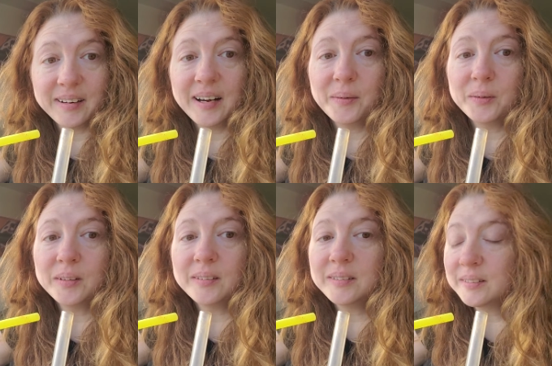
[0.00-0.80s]
I
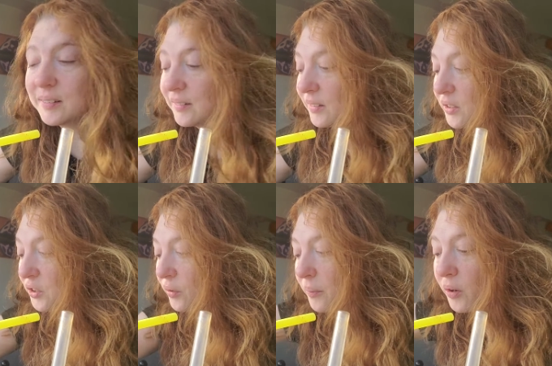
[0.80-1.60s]
will there's
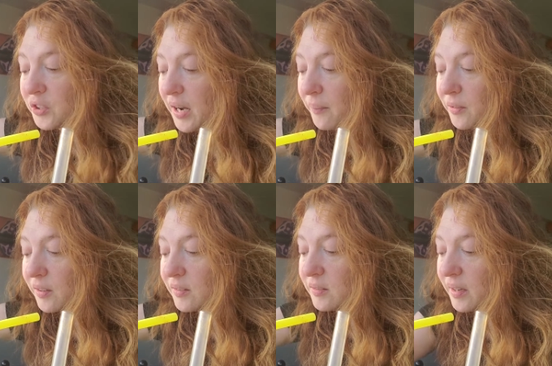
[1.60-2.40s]
three more
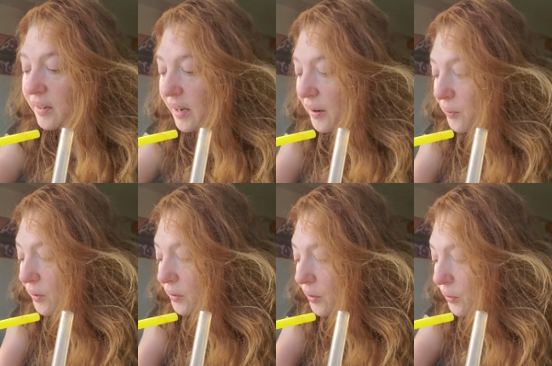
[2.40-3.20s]
chapters and I
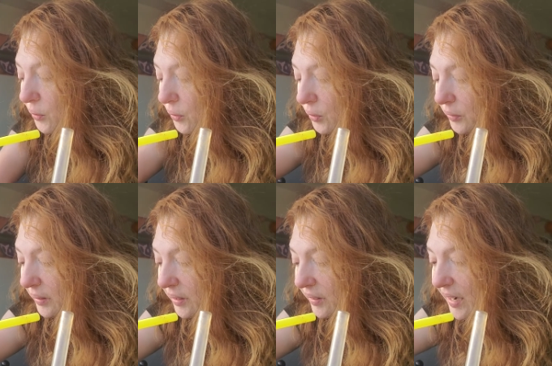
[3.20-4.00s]
will go through those
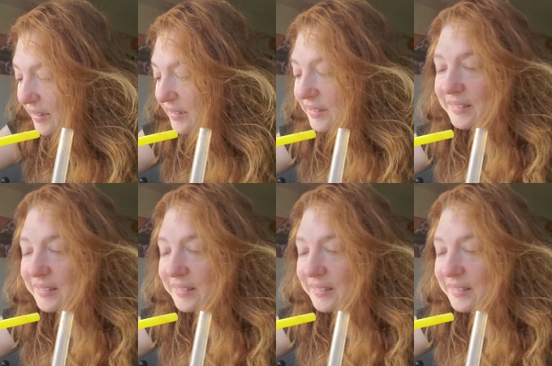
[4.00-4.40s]
with you guys.